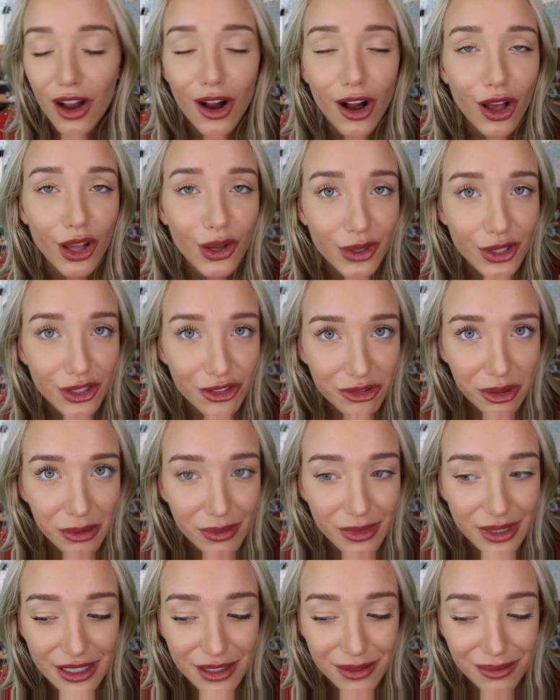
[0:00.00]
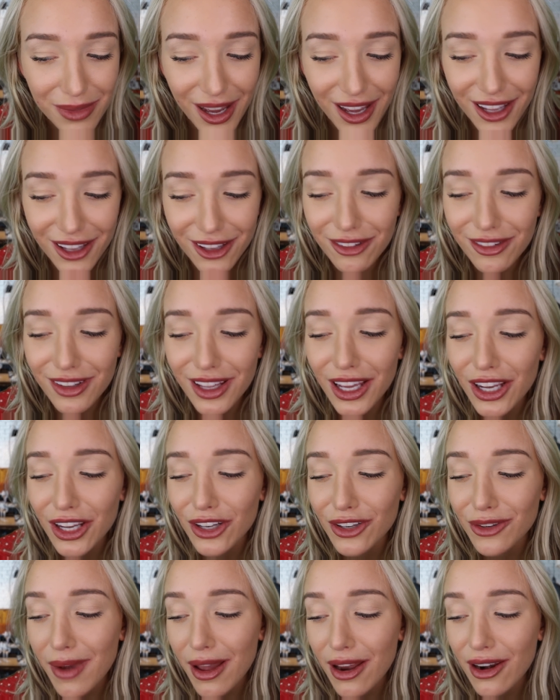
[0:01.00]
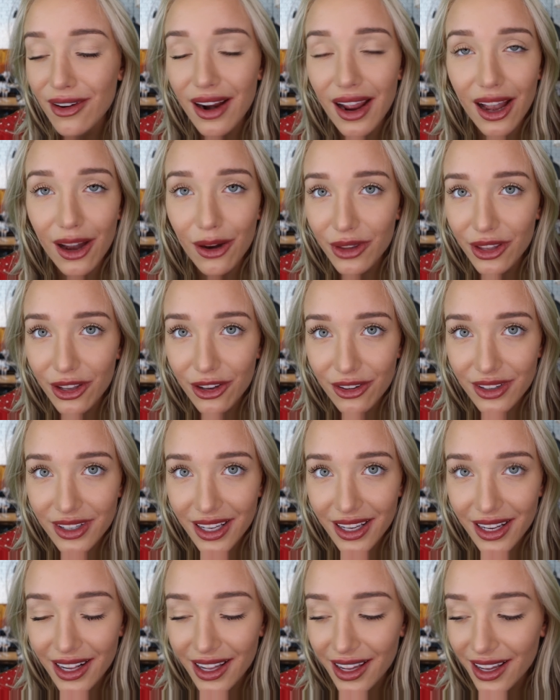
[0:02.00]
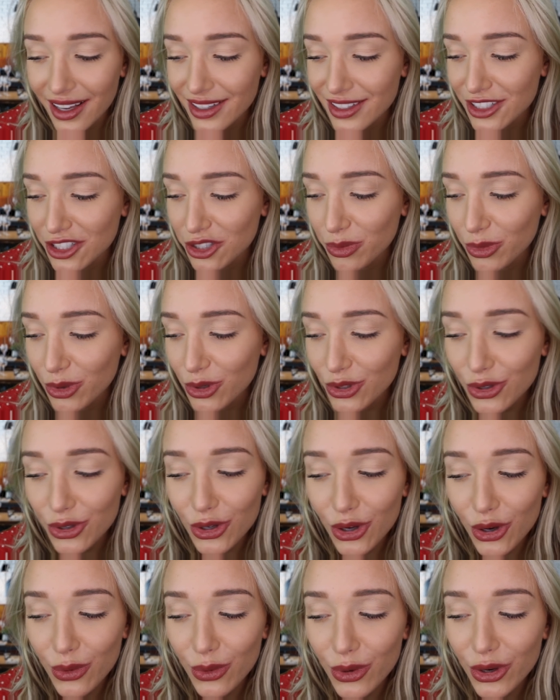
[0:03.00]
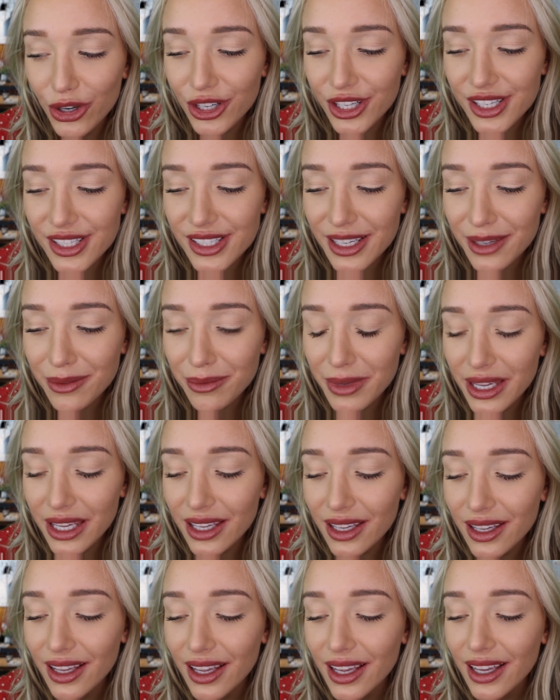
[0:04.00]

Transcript: Always remember to smile, no matter how irritating customers or coworkers can be.